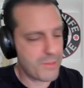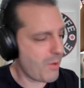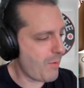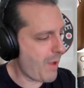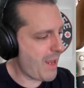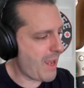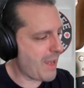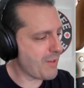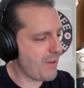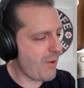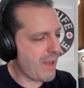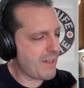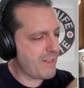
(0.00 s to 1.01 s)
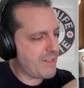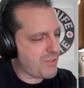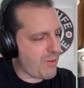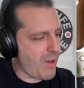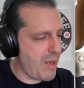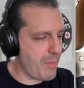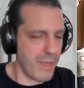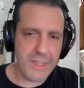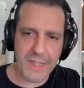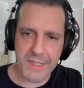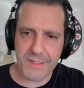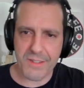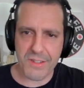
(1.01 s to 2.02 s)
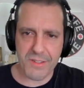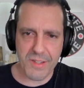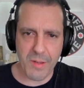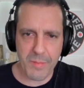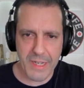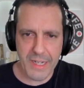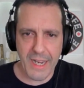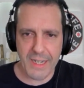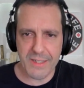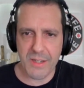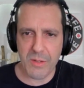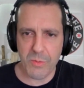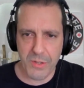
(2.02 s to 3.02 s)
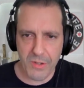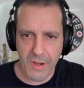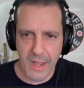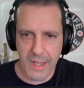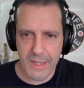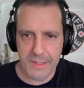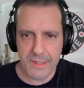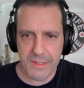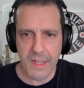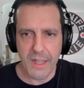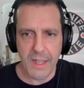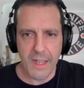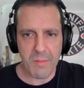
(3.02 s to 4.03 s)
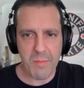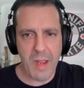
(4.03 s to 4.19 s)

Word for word: So I, I don't know how to describe it. It's just something you got to see with your eyes. And